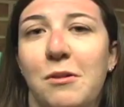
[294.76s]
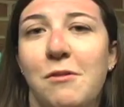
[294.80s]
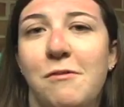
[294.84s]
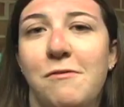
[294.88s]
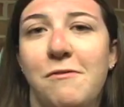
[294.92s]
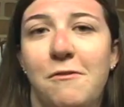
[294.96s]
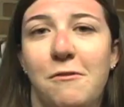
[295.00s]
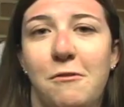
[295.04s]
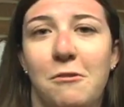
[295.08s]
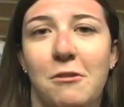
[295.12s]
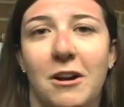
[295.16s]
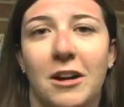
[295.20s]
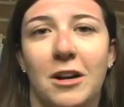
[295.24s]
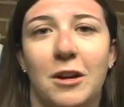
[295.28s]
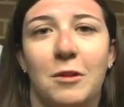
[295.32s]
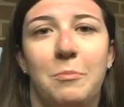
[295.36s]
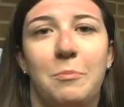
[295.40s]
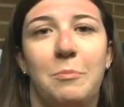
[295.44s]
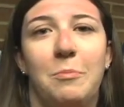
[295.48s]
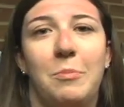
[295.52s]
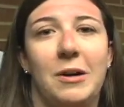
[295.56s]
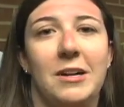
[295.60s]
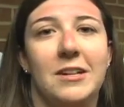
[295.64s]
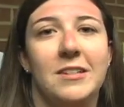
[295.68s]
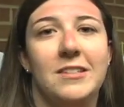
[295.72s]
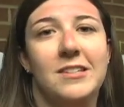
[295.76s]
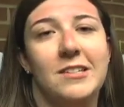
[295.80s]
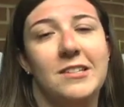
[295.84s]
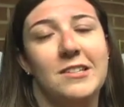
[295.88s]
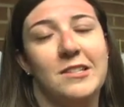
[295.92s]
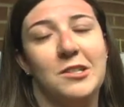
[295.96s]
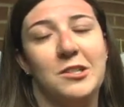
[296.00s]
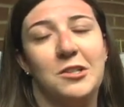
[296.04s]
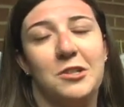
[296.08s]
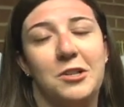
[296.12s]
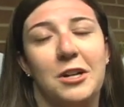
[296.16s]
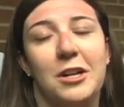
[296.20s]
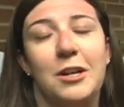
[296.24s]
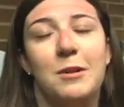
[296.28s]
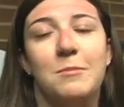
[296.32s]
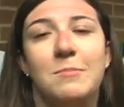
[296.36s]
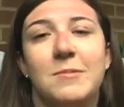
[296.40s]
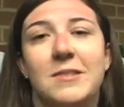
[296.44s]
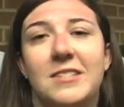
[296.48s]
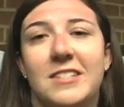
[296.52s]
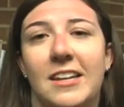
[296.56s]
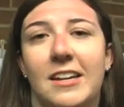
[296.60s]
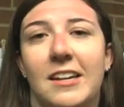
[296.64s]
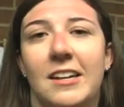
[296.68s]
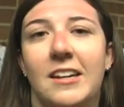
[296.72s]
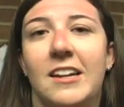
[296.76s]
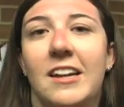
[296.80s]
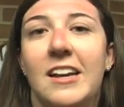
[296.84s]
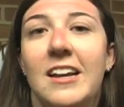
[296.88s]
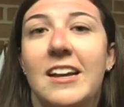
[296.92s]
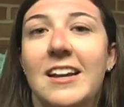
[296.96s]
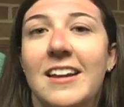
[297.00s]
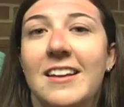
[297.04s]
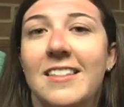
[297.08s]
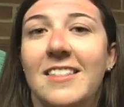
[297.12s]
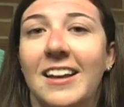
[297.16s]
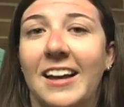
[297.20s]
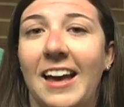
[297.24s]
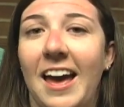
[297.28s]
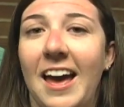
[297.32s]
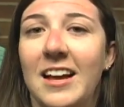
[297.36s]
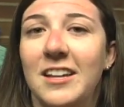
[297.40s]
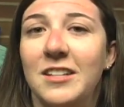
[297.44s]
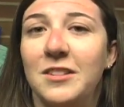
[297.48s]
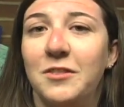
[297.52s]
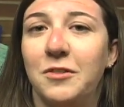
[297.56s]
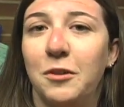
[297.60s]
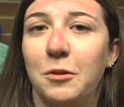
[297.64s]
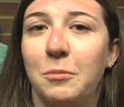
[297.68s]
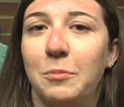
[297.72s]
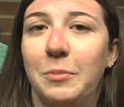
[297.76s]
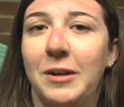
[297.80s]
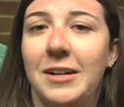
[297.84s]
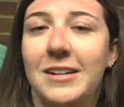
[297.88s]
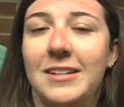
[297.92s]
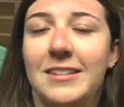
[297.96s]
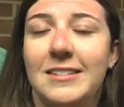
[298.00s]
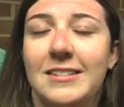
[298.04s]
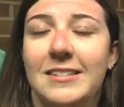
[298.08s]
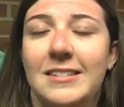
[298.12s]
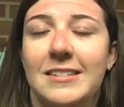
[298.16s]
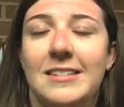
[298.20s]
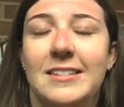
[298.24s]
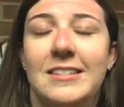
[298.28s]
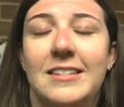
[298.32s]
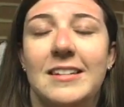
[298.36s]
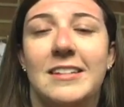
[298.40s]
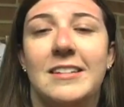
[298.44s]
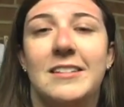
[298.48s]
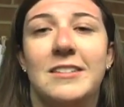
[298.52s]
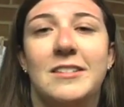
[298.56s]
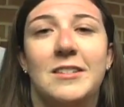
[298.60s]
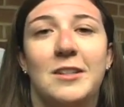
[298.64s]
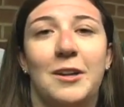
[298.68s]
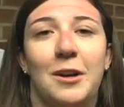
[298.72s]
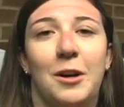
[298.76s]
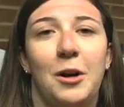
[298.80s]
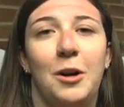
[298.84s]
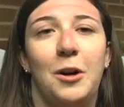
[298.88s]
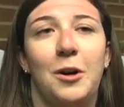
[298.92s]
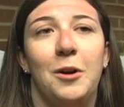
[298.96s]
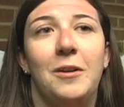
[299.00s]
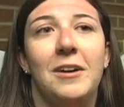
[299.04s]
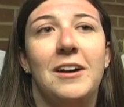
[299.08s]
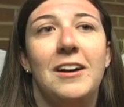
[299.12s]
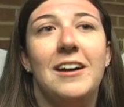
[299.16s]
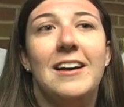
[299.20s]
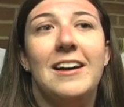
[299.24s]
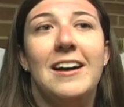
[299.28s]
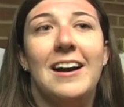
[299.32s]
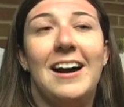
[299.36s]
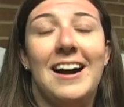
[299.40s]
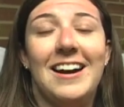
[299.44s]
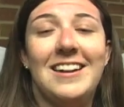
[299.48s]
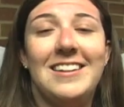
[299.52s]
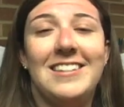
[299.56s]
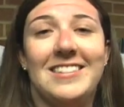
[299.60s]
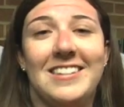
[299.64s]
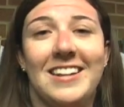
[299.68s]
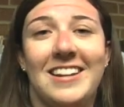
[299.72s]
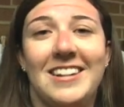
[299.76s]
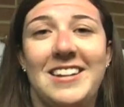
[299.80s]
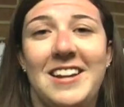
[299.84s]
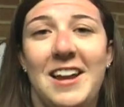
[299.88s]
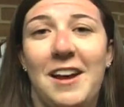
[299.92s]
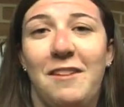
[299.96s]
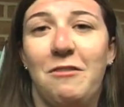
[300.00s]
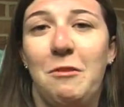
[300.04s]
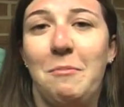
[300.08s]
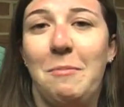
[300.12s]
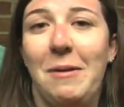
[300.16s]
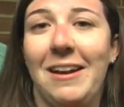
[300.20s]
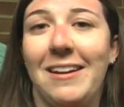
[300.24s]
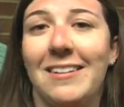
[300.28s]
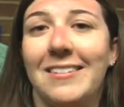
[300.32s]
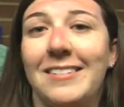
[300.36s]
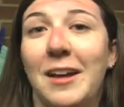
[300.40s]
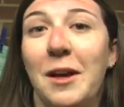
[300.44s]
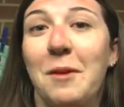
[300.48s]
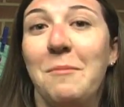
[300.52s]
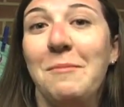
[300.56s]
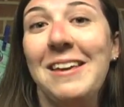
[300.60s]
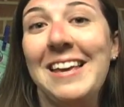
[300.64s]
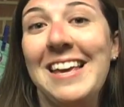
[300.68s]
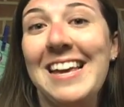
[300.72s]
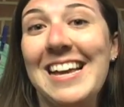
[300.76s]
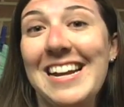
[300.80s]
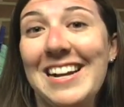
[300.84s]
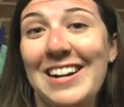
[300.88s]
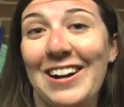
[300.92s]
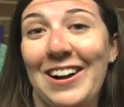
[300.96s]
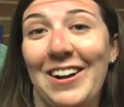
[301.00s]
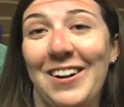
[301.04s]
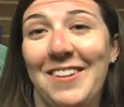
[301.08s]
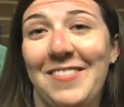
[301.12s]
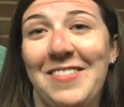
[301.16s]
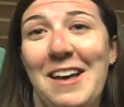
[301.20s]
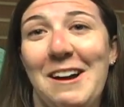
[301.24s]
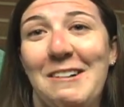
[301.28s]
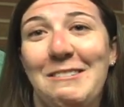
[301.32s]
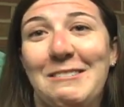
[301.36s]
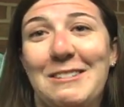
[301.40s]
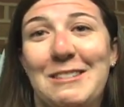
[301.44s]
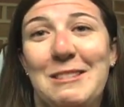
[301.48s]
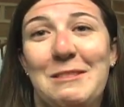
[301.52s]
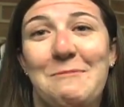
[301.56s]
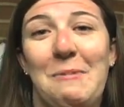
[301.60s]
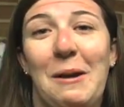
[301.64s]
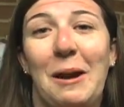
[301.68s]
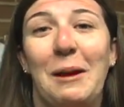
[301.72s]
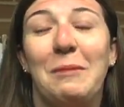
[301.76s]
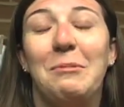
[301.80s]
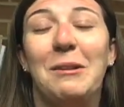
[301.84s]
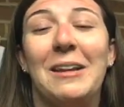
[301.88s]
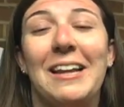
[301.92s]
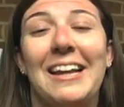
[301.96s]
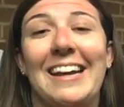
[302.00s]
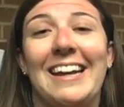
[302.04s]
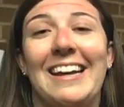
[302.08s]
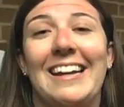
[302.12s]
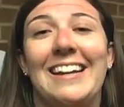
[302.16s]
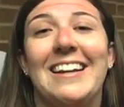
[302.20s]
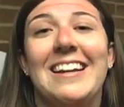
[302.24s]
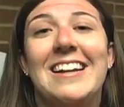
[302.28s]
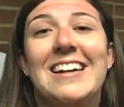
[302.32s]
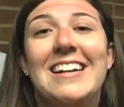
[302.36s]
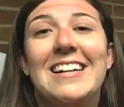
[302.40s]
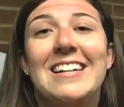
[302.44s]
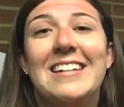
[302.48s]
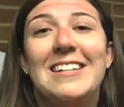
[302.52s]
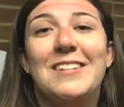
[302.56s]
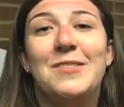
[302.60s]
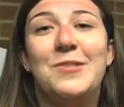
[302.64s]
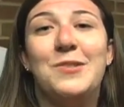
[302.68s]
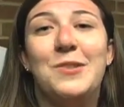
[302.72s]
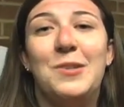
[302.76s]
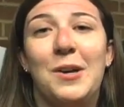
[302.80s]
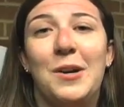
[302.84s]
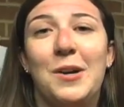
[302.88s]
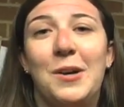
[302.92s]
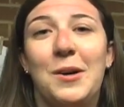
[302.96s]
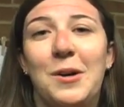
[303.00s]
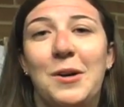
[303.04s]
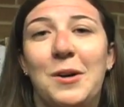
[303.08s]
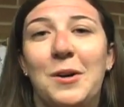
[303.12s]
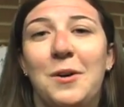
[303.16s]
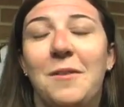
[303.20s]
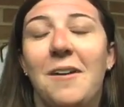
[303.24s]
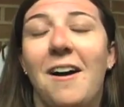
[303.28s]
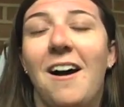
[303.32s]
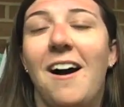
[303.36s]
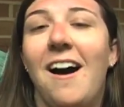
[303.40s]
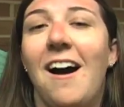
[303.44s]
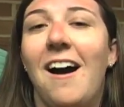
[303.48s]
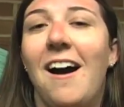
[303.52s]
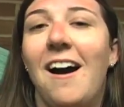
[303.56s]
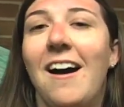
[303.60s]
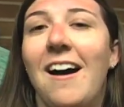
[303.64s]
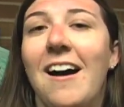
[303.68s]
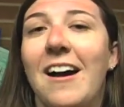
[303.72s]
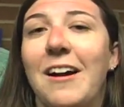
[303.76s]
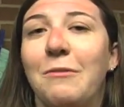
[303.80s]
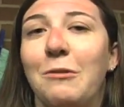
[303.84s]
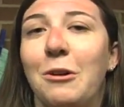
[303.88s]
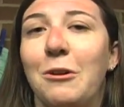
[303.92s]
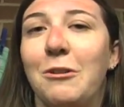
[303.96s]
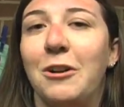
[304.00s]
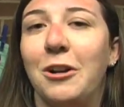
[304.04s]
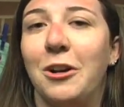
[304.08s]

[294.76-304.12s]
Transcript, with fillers: afford bus trips and the gas for buses, and so I decided to have the band come here, and that was the big plan. So I wrote a